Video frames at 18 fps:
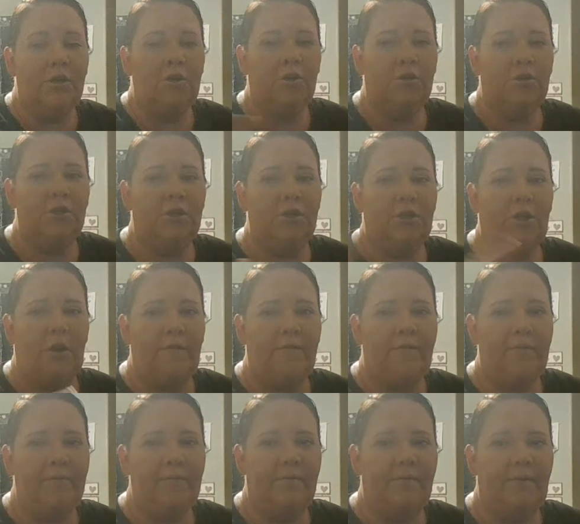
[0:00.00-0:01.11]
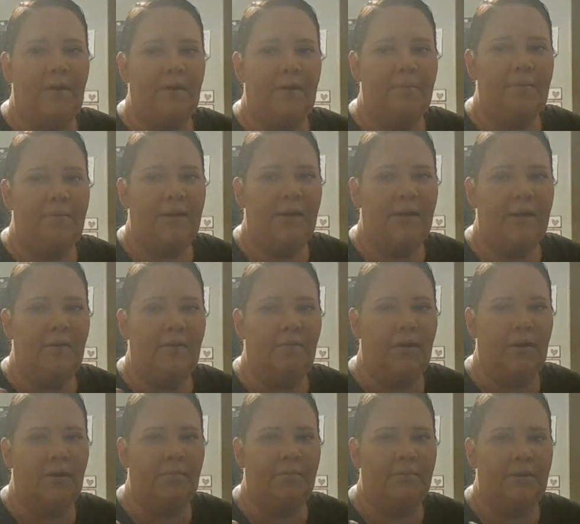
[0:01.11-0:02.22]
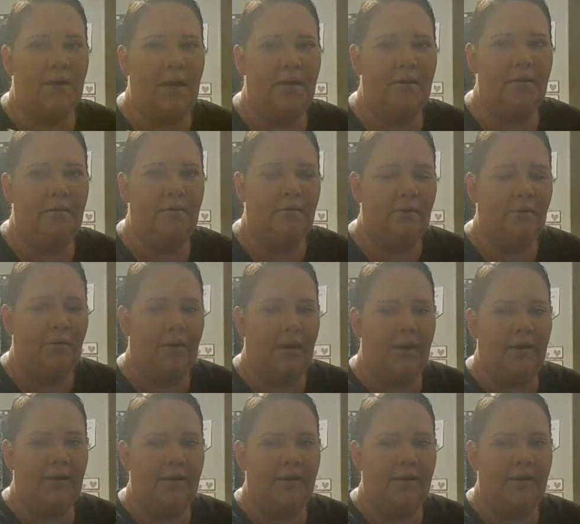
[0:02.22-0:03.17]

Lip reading: You'll just start from the very beginning when I'm done, okay?